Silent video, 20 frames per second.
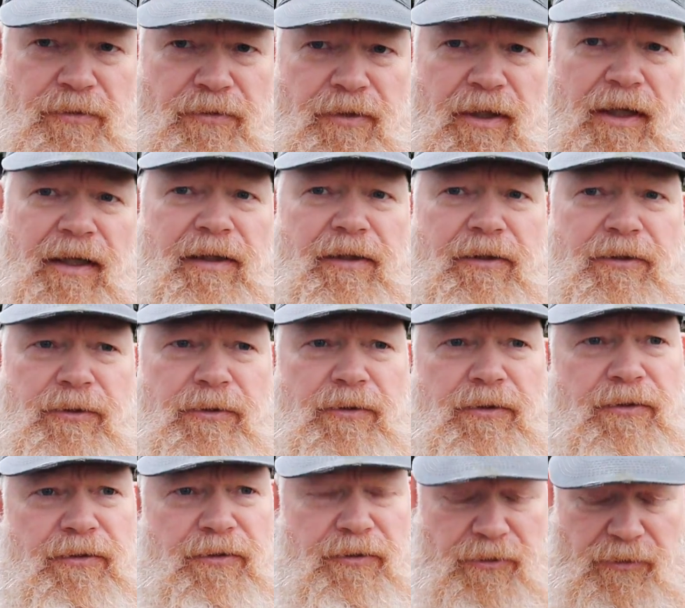
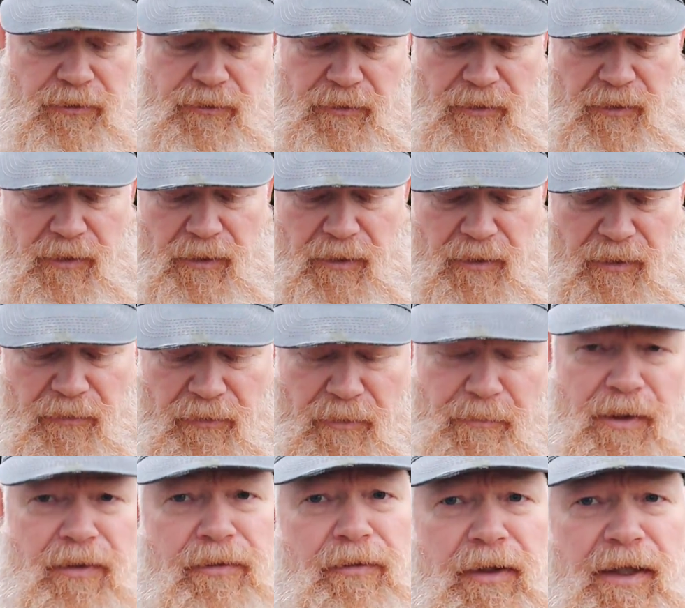dilute the
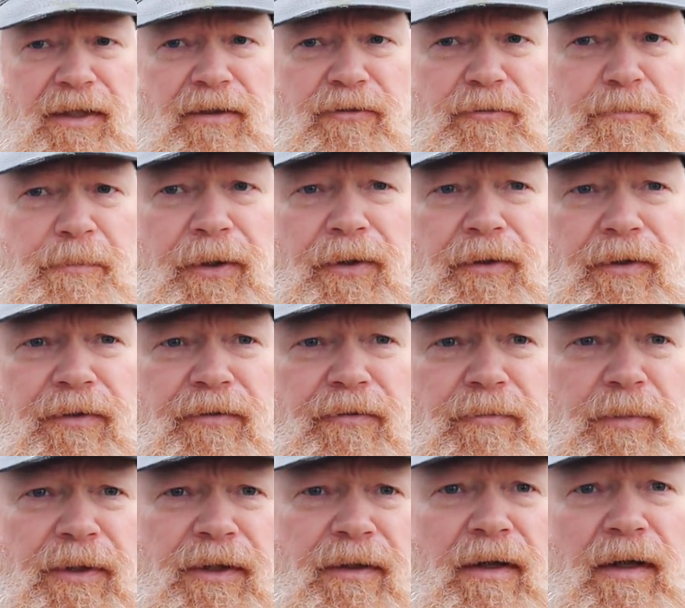methylated
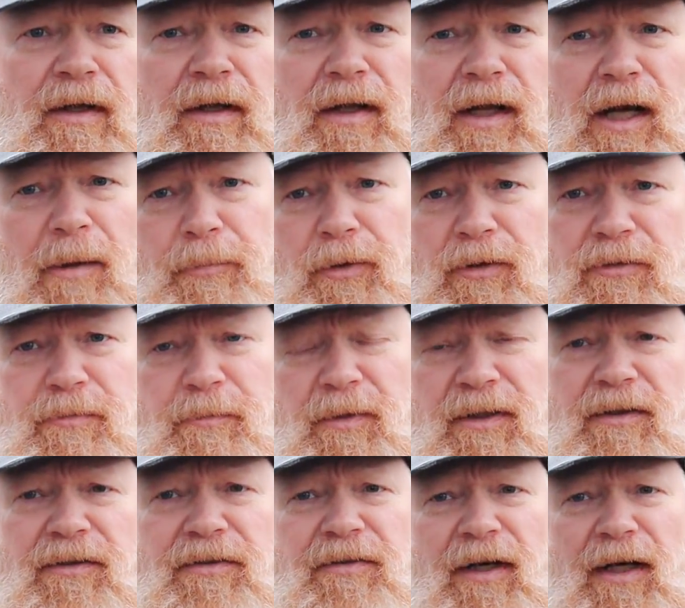spirits with
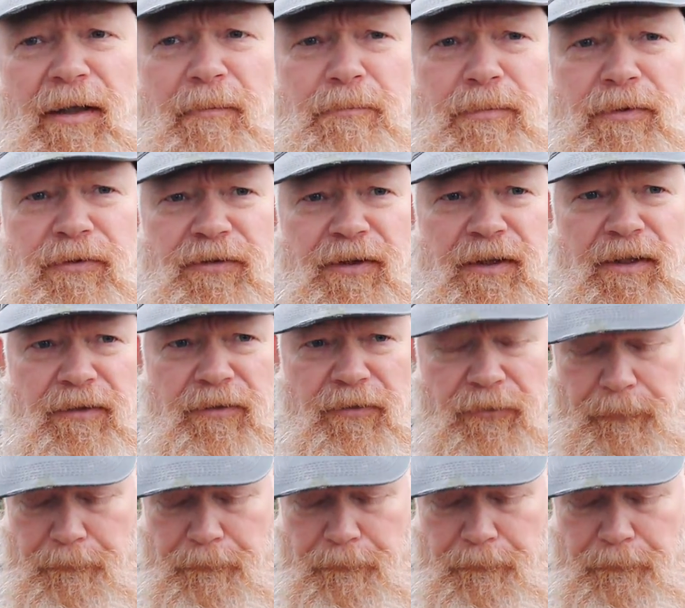approximately 10%